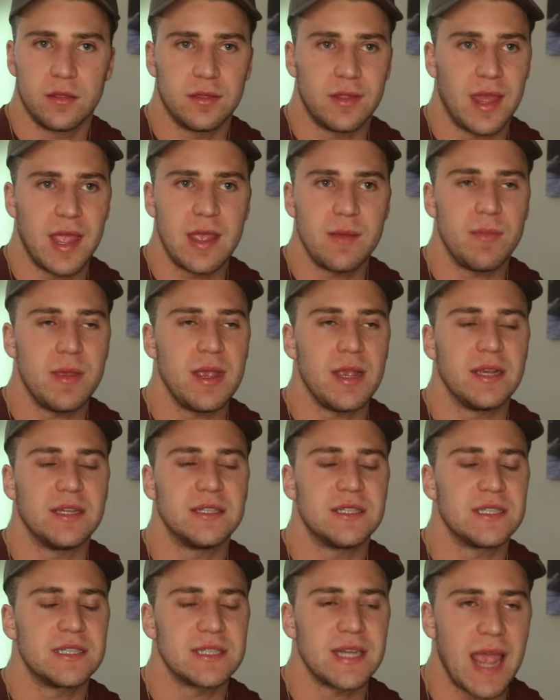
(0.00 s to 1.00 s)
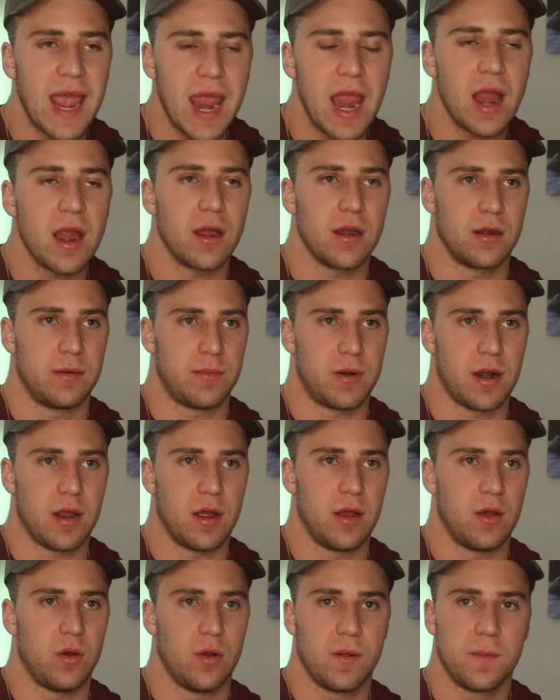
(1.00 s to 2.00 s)
They be scared,
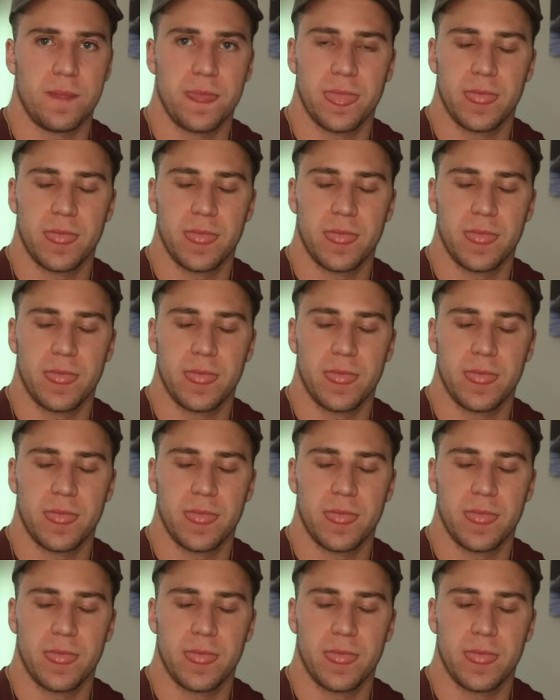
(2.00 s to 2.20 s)
bro.